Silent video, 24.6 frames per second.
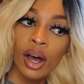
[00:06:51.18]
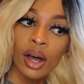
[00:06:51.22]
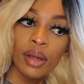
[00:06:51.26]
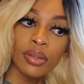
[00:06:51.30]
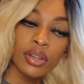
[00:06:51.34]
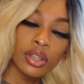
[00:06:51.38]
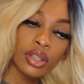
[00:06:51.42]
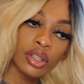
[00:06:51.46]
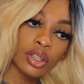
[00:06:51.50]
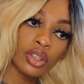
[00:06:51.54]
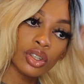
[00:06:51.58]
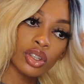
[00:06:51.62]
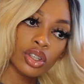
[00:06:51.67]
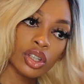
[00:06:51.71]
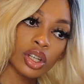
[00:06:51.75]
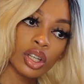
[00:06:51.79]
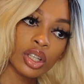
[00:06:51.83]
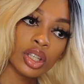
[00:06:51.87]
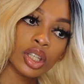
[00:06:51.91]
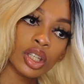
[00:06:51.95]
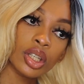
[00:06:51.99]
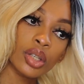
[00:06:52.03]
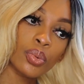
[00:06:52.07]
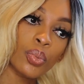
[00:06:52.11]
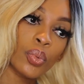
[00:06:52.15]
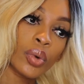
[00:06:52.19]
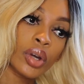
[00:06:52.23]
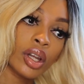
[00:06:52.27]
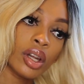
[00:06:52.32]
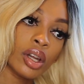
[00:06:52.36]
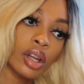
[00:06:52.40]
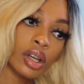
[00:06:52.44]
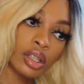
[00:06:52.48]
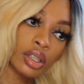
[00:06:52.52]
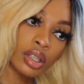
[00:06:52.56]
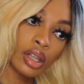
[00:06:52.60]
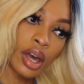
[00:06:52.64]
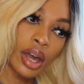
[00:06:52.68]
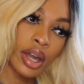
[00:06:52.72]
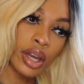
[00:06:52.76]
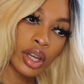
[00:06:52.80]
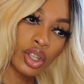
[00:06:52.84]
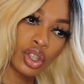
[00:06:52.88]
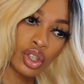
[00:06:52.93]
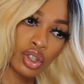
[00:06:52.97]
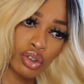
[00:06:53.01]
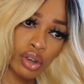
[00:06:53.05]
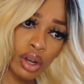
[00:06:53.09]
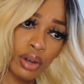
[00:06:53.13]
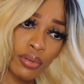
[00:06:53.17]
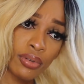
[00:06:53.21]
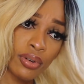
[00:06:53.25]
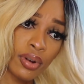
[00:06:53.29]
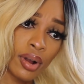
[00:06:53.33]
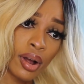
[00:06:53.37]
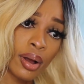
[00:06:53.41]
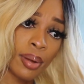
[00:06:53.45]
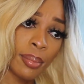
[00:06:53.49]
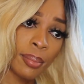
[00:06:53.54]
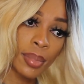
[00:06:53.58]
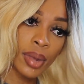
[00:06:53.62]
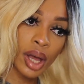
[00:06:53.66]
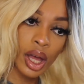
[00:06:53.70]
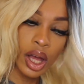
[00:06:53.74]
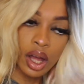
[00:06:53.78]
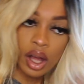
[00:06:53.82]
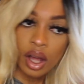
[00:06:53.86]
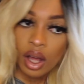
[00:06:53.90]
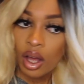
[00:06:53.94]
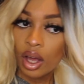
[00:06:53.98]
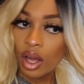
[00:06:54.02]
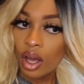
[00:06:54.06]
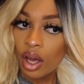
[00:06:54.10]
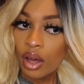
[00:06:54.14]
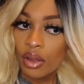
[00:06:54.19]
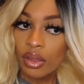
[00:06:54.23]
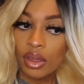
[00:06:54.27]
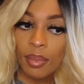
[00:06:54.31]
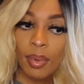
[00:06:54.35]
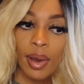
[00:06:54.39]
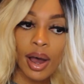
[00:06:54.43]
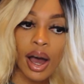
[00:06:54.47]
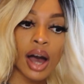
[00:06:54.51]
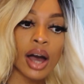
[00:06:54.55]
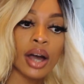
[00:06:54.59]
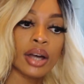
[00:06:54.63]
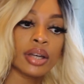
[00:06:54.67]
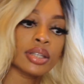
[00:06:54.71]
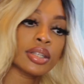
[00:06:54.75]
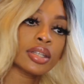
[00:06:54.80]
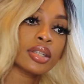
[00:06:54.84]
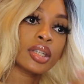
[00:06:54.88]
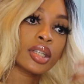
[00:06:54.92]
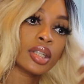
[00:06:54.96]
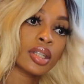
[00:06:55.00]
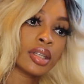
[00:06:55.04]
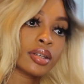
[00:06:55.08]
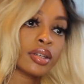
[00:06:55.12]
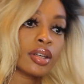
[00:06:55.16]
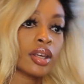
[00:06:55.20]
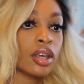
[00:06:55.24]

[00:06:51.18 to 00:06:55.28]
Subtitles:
This is just what it looks like straight from the box.